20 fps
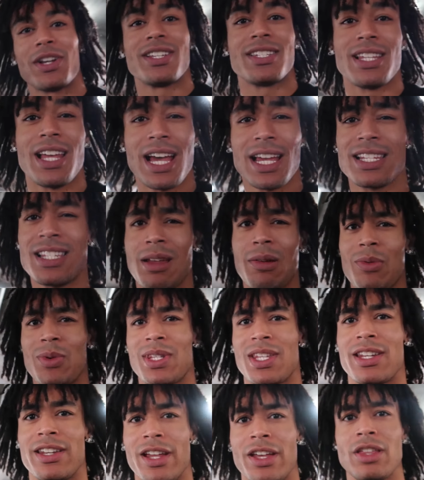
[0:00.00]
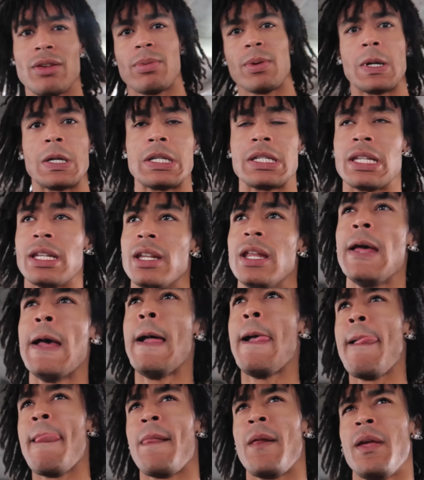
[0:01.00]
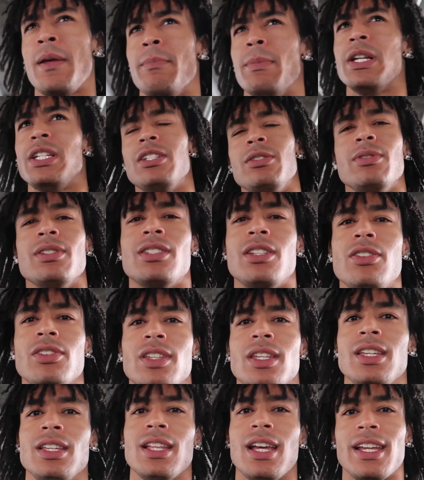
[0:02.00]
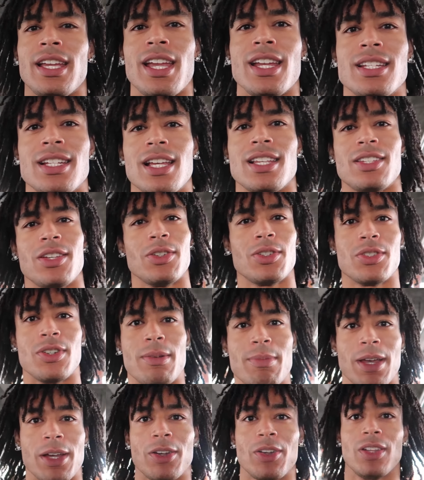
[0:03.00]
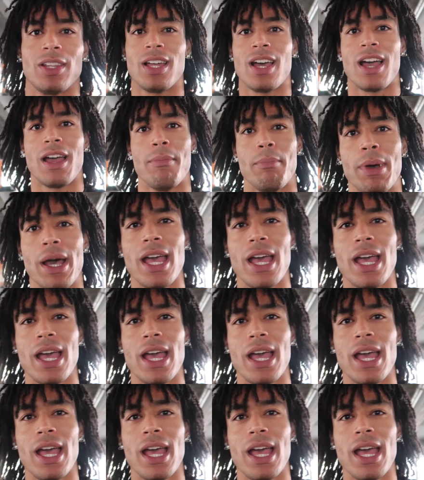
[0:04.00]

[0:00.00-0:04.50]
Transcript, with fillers: because last time it was another person but she was low-key like antisocial, I'm not gonna lie.